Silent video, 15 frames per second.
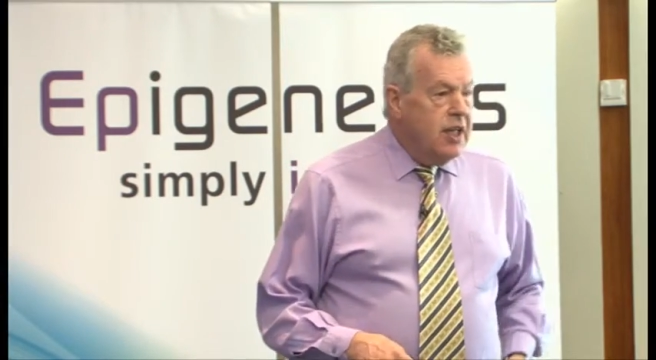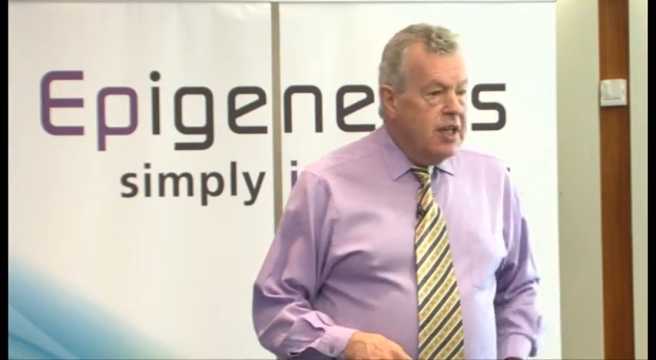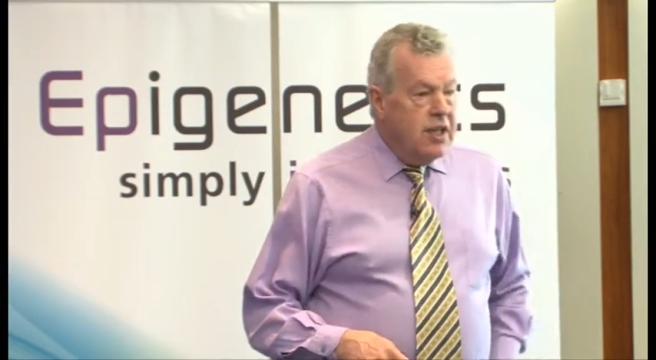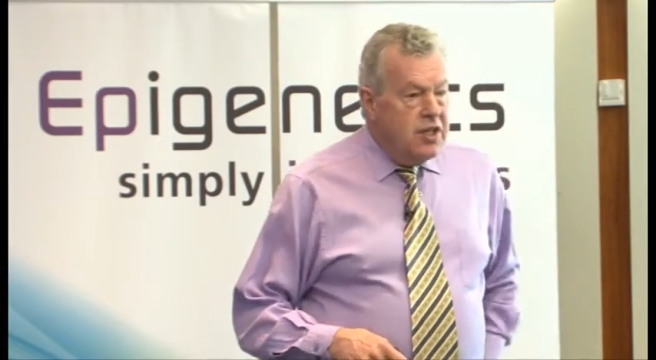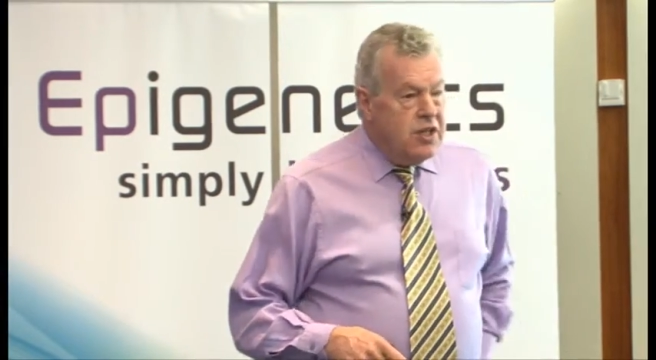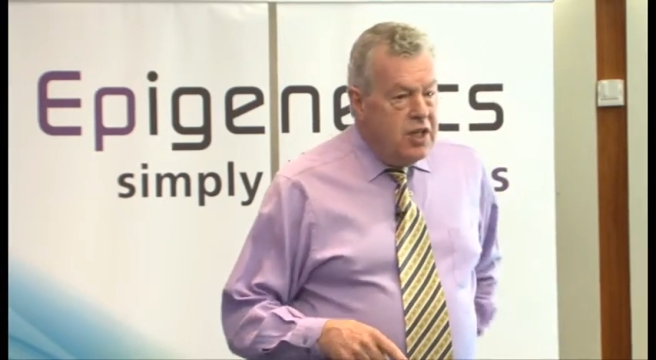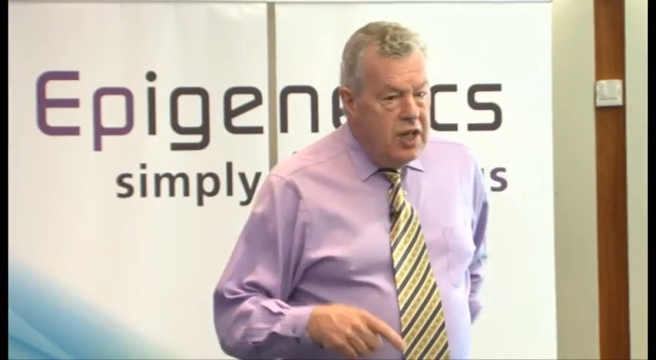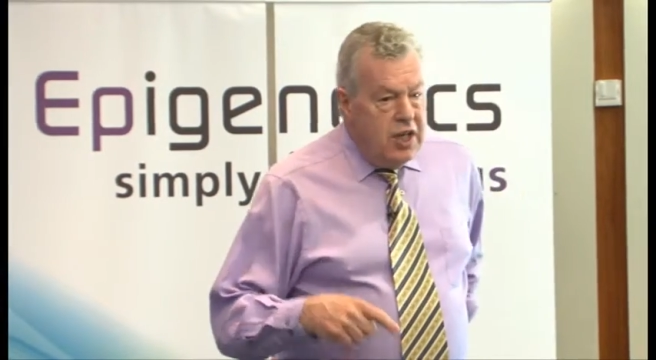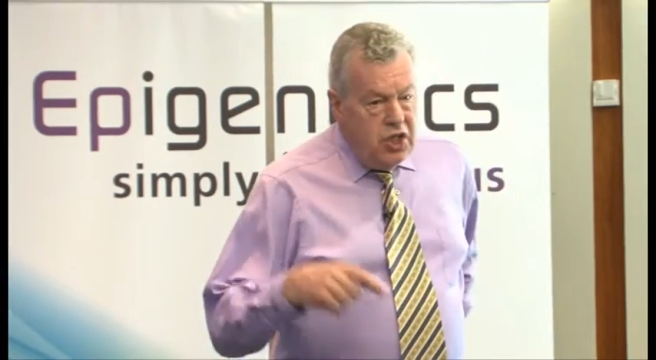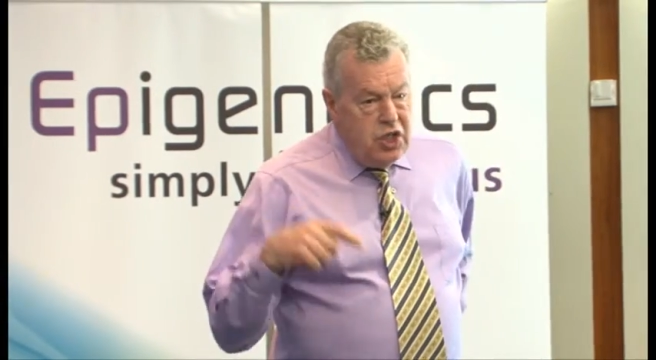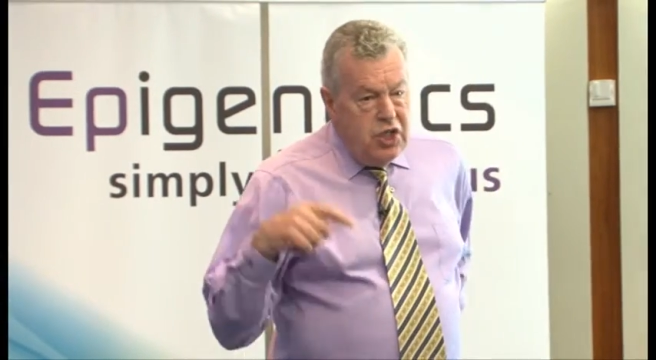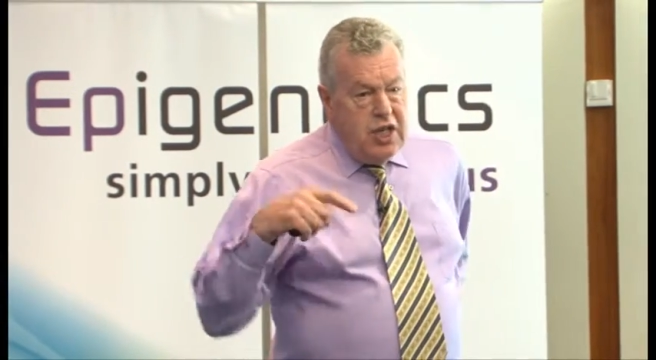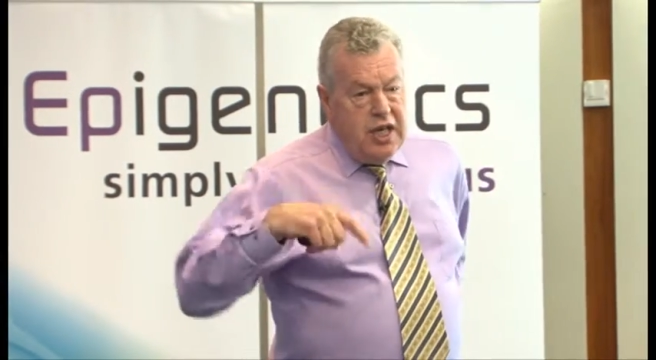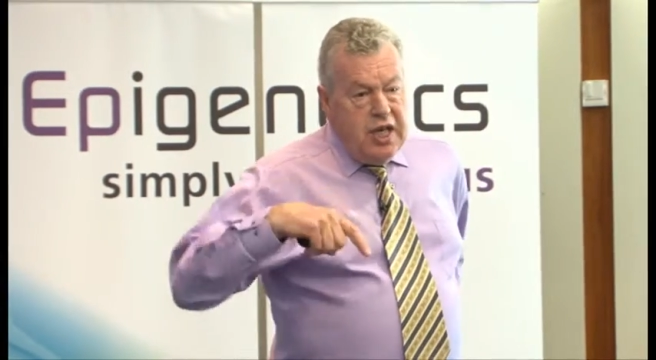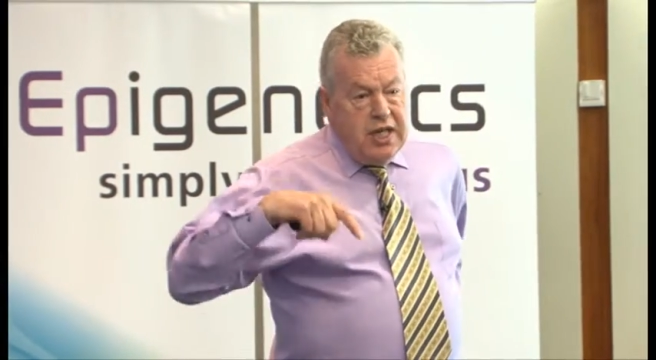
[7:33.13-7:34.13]
that there's a
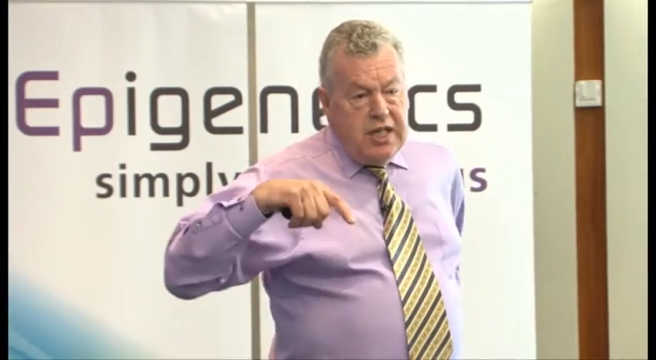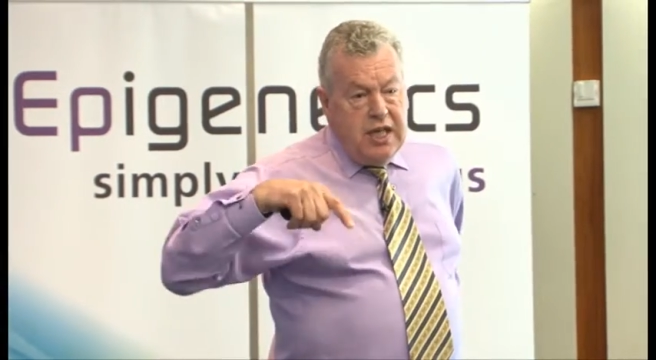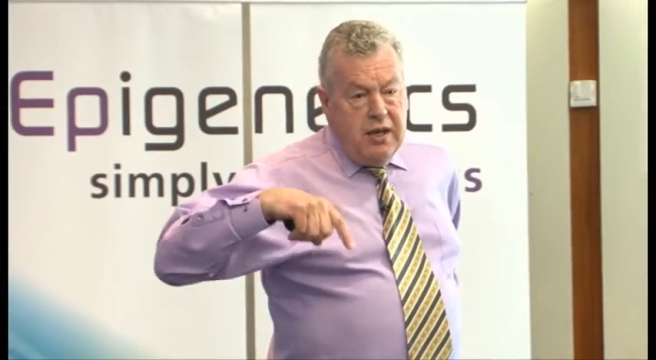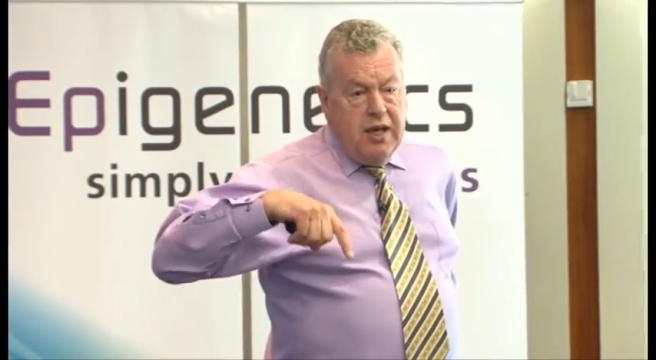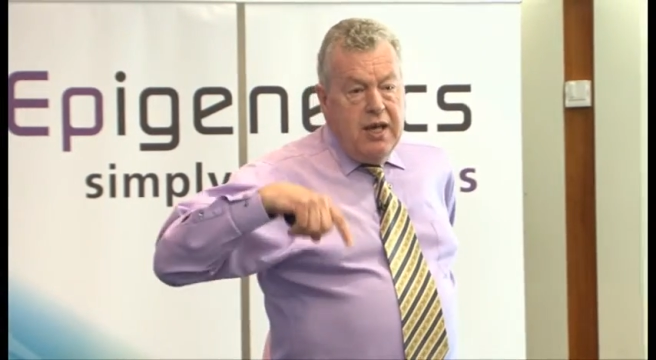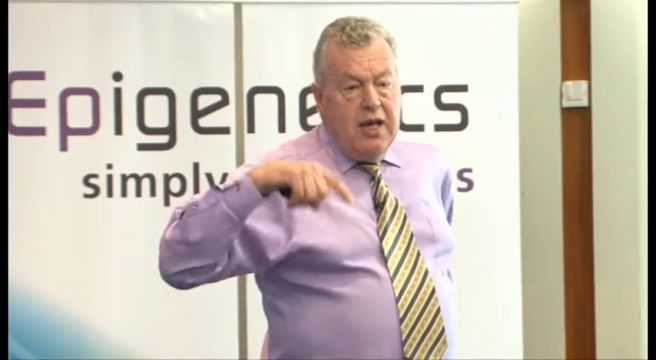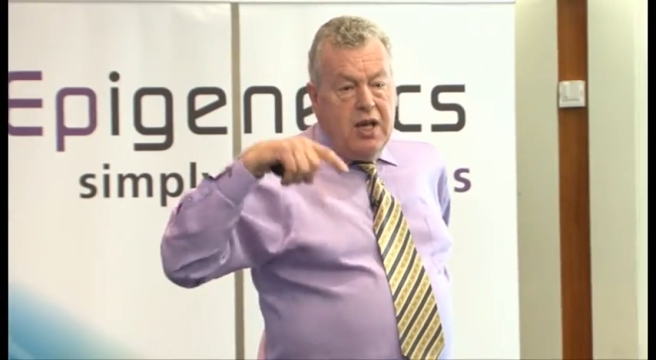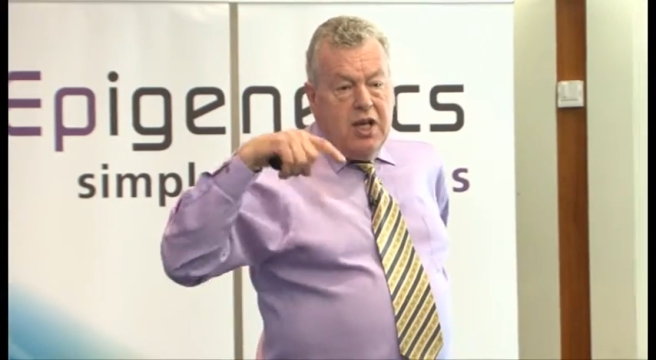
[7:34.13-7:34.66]
genetic,